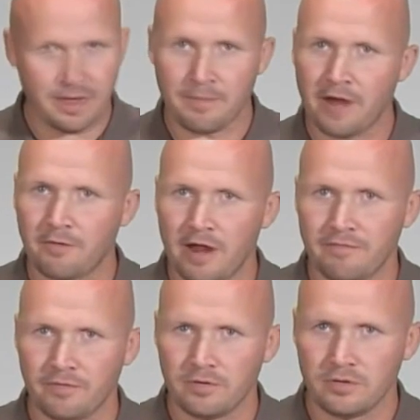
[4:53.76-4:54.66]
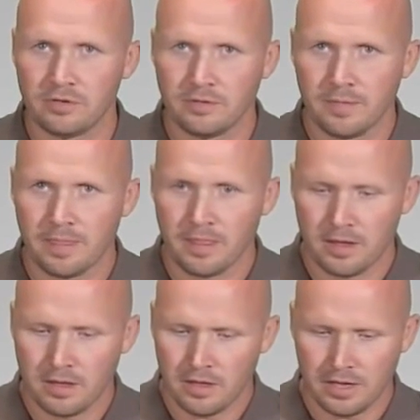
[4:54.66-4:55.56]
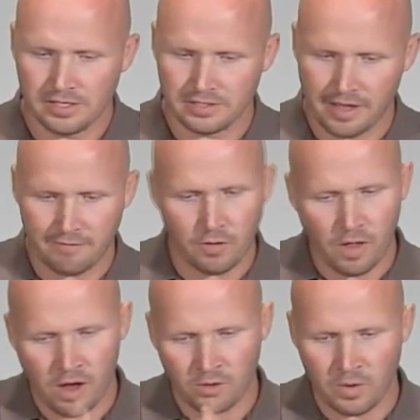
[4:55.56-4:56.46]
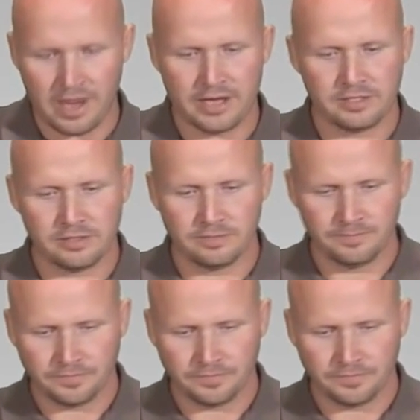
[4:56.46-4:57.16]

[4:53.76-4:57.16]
that my rifle is level long ways